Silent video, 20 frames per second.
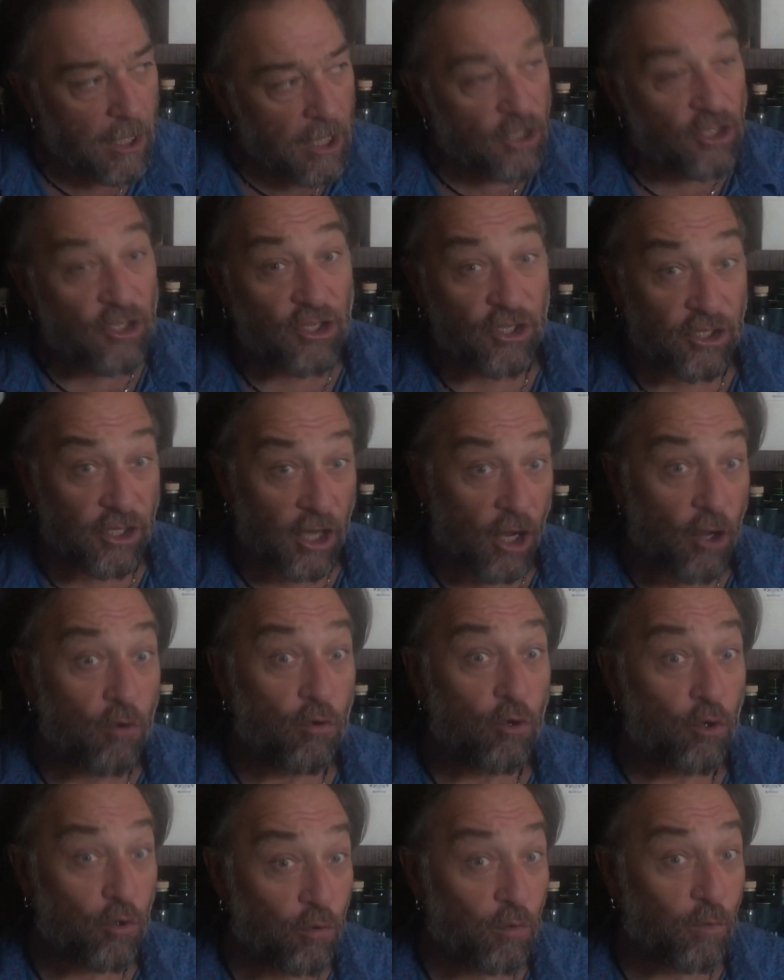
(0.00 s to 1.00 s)
So
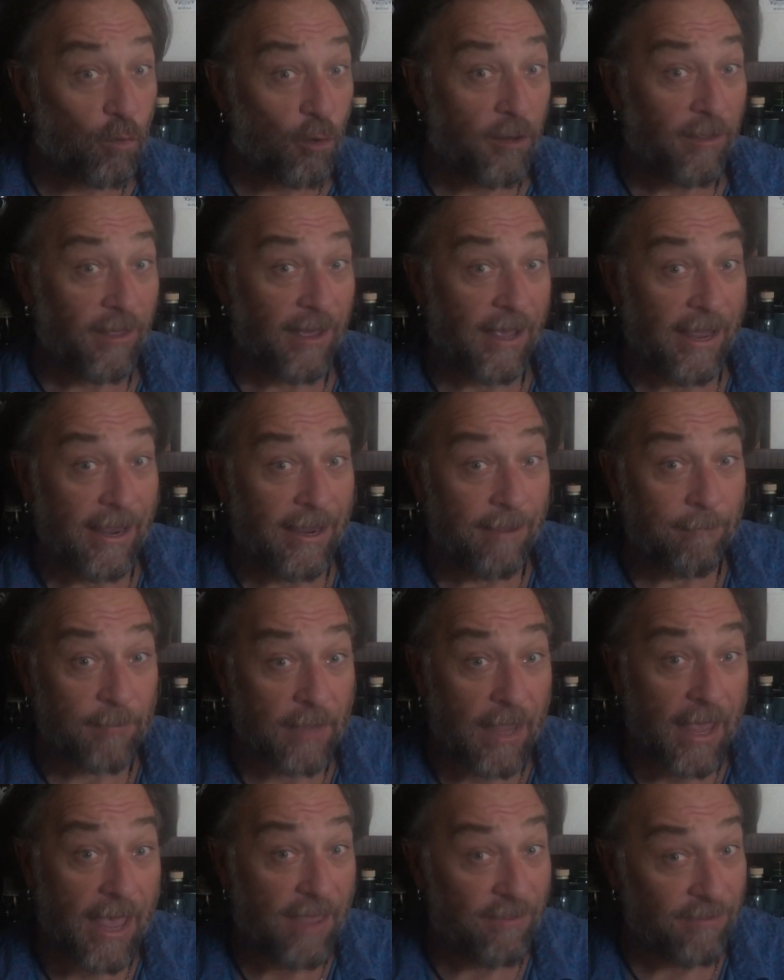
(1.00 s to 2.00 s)
good were they
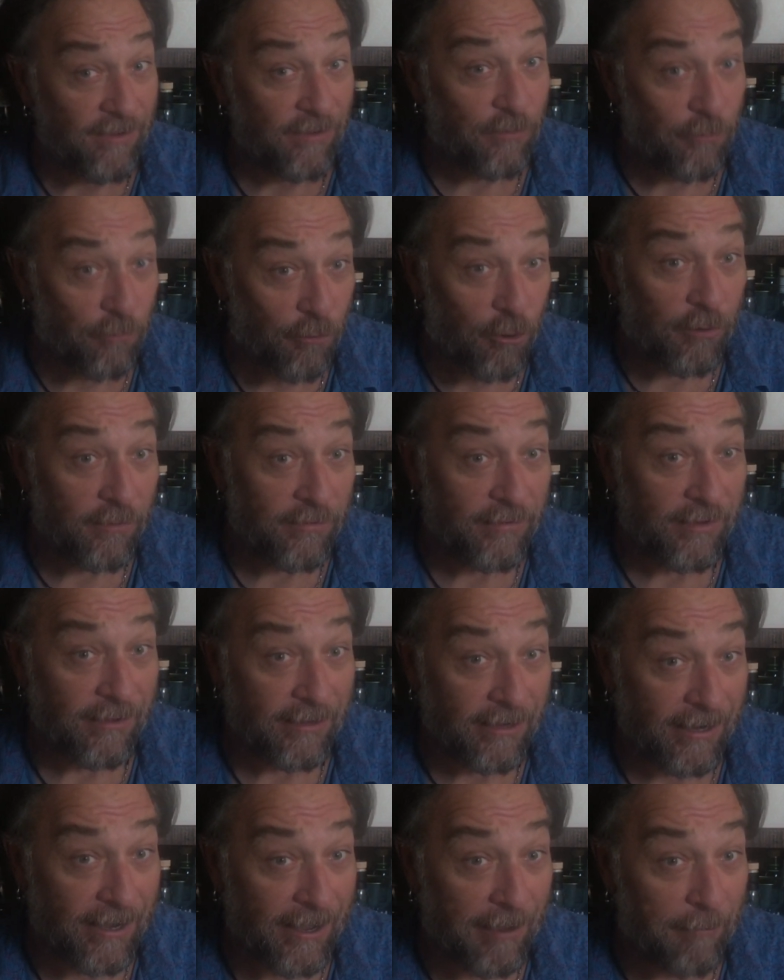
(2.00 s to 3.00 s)
at this grog
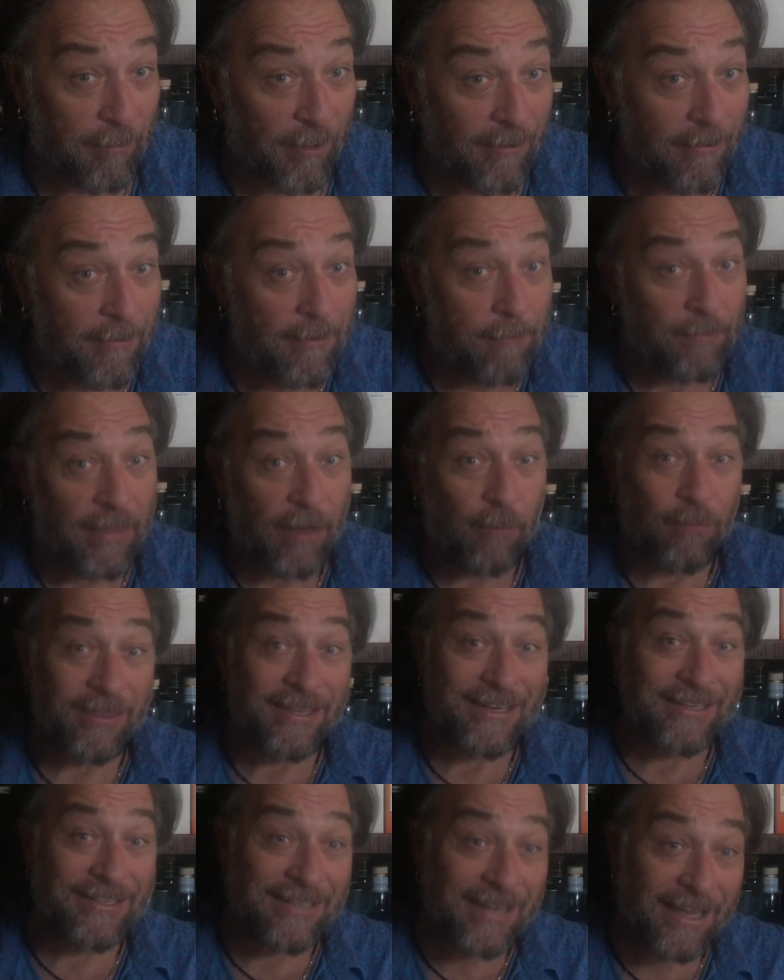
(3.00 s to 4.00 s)
selling caper that
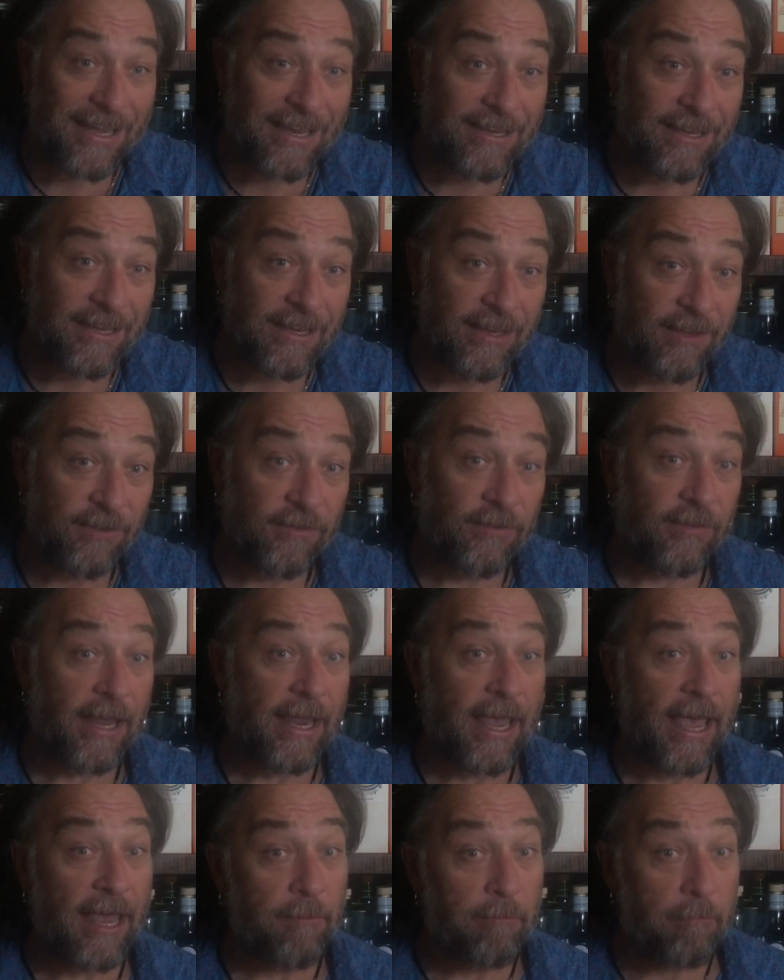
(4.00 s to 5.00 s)
within 10 years
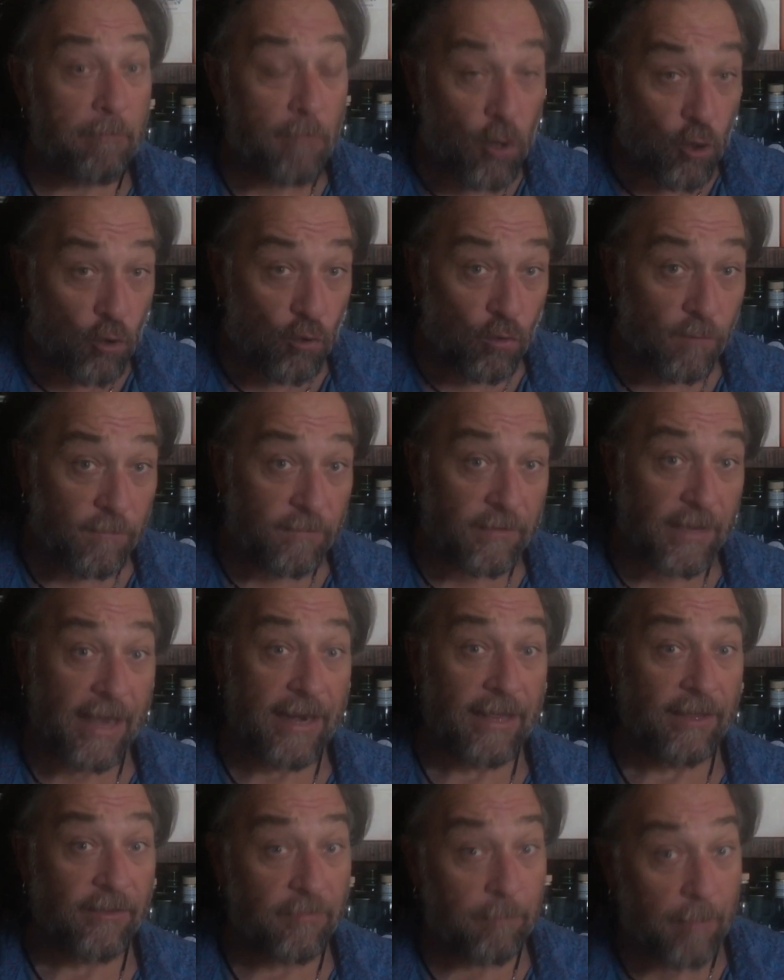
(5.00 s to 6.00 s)
they had moved and
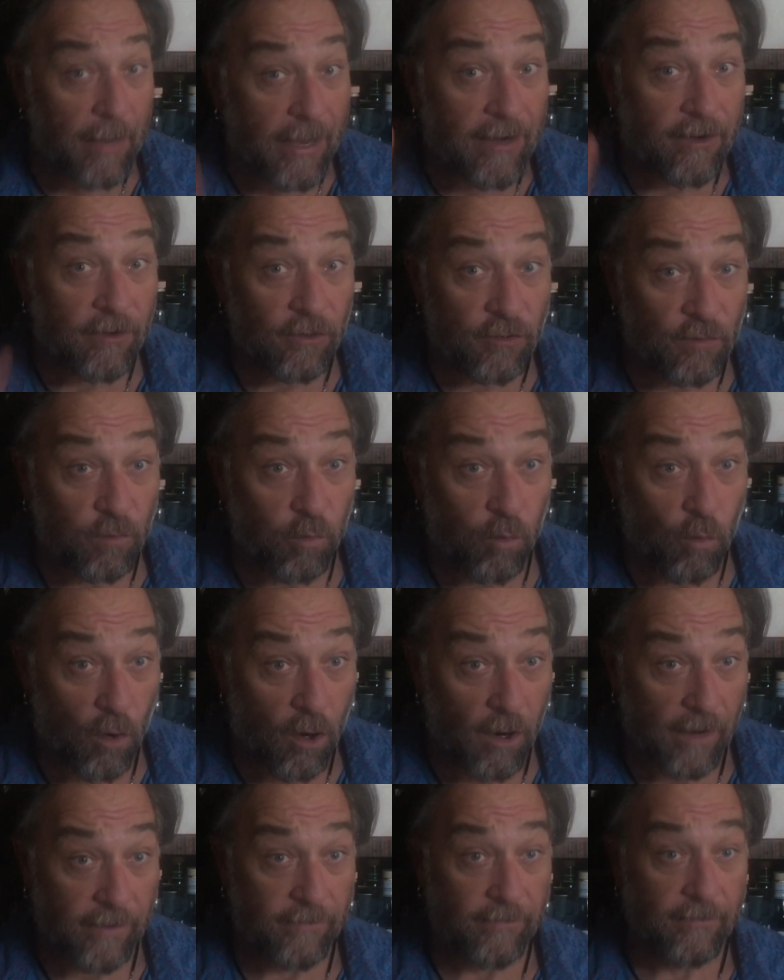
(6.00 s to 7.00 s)
expanded
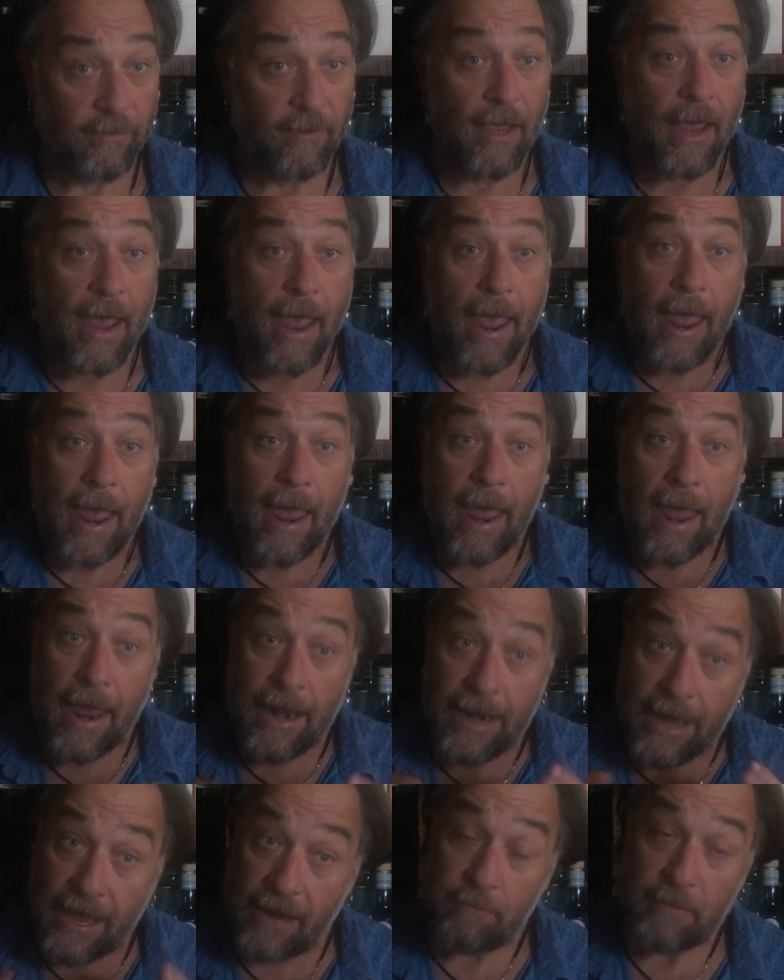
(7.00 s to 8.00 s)
twice
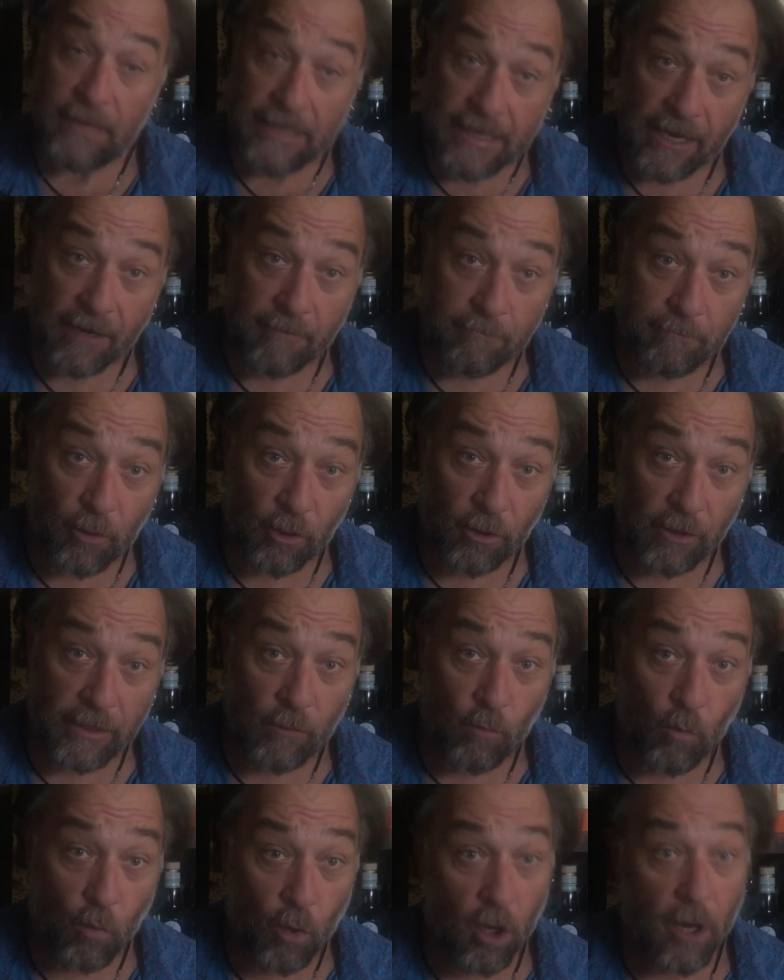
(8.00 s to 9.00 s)
and had begun
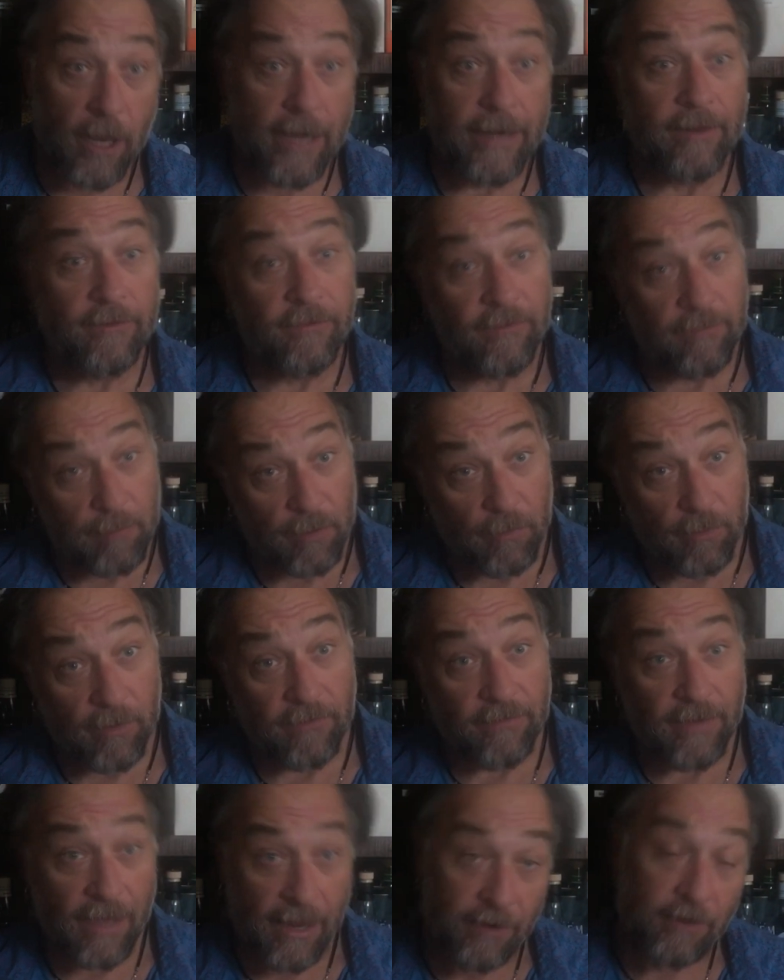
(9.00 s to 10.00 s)
bottling wine and
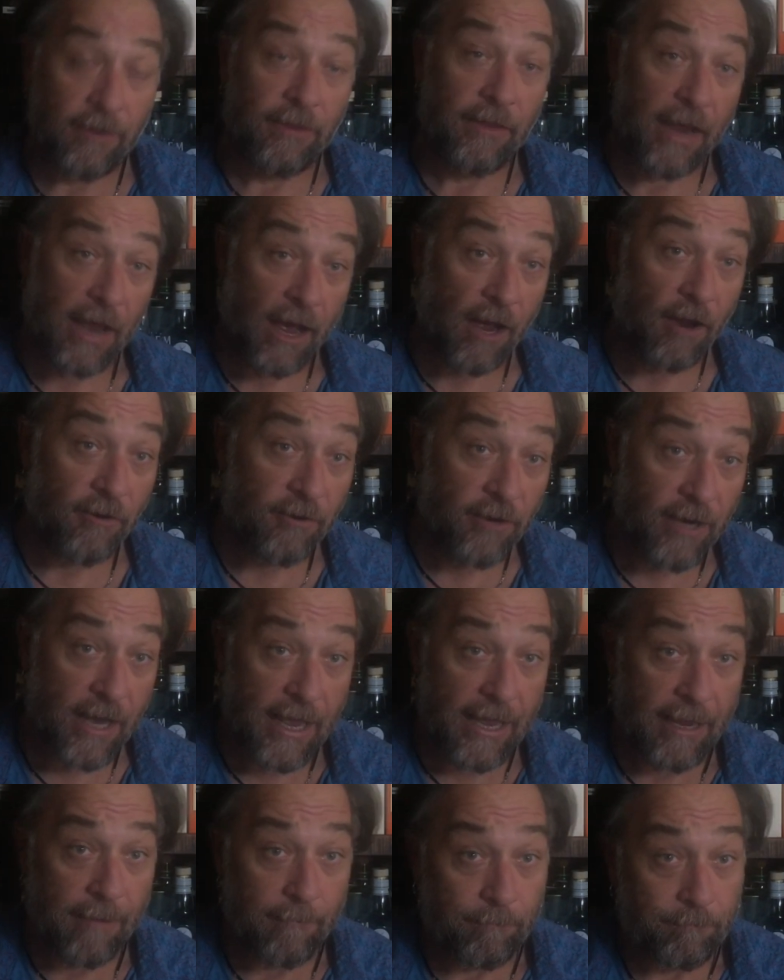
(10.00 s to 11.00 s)
spirits under their own
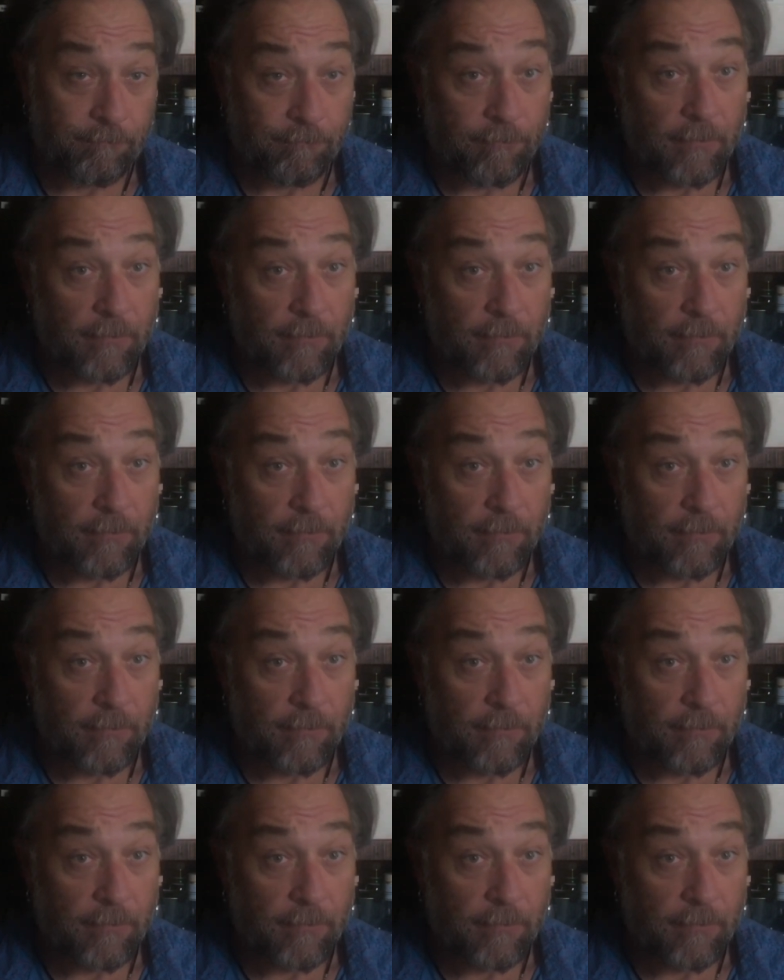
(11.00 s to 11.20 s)
name.